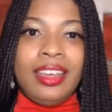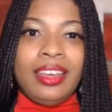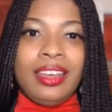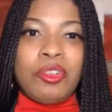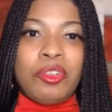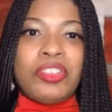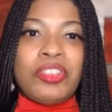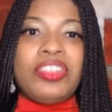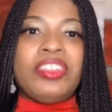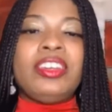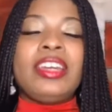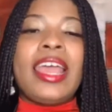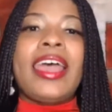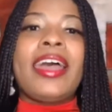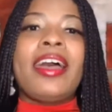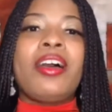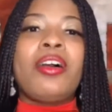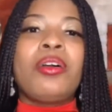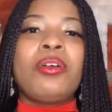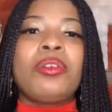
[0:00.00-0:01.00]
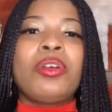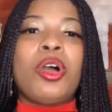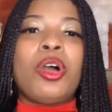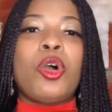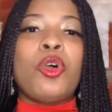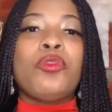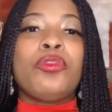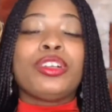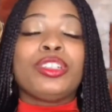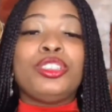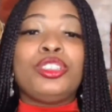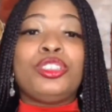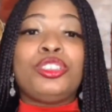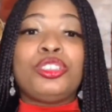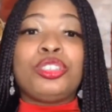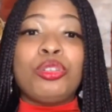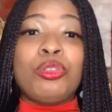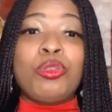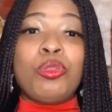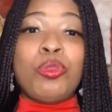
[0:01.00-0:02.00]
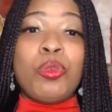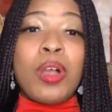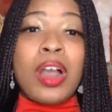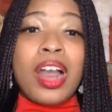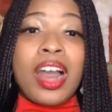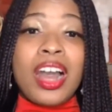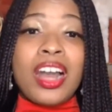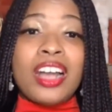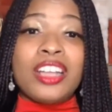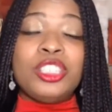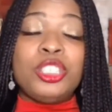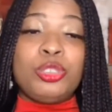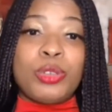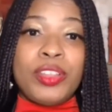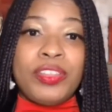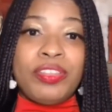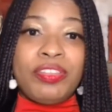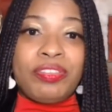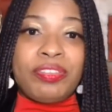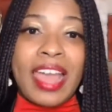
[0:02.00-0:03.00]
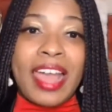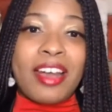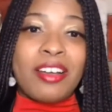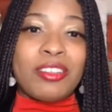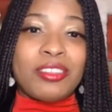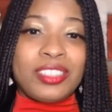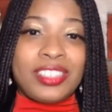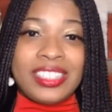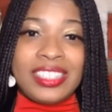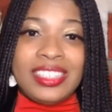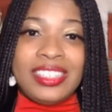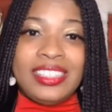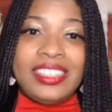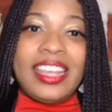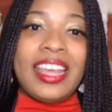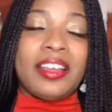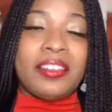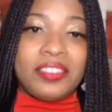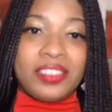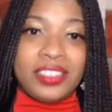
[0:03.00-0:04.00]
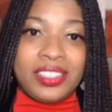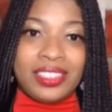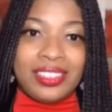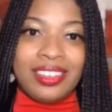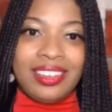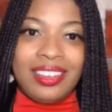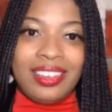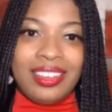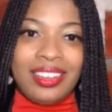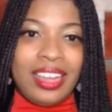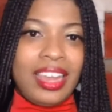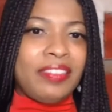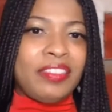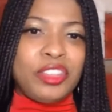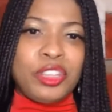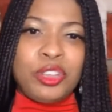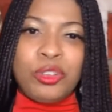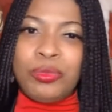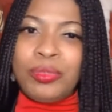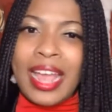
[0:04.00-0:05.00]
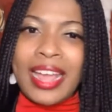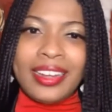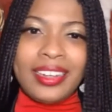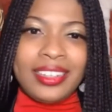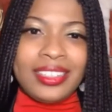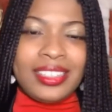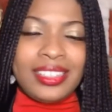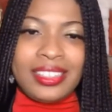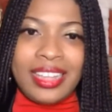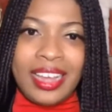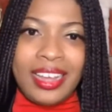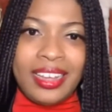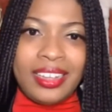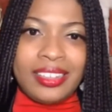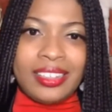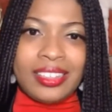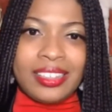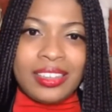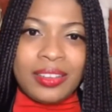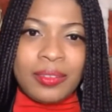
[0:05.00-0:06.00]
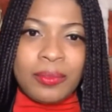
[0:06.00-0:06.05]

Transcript: with now over 200,000 deaths in the United States